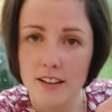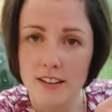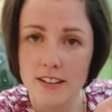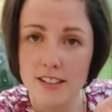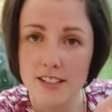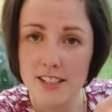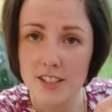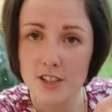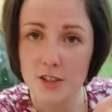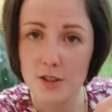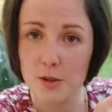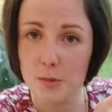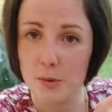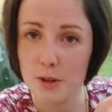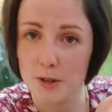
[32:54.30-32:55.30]
Stitch School
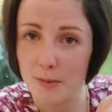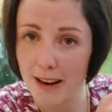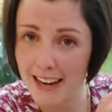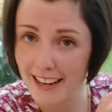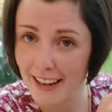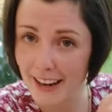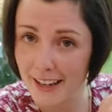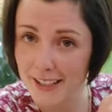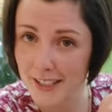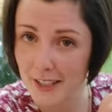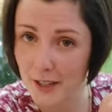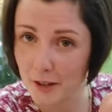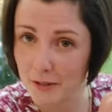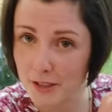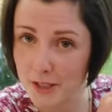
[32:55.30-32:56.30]
would make an
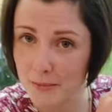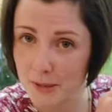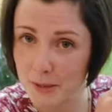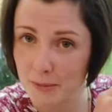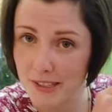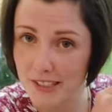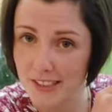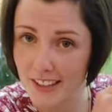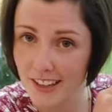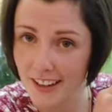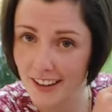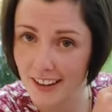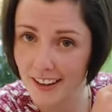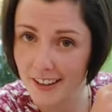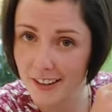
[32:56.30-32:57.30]
excellent Christmas present. I
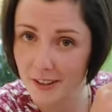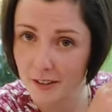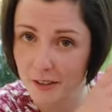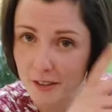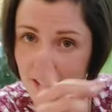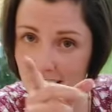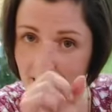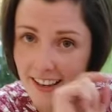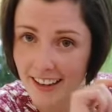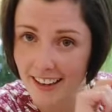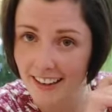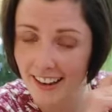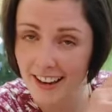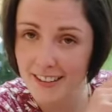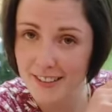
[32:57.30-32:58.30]
like your
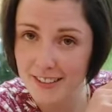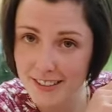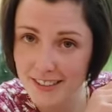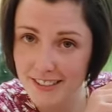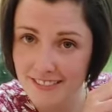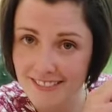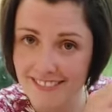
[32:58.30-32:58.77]
thinking, yes.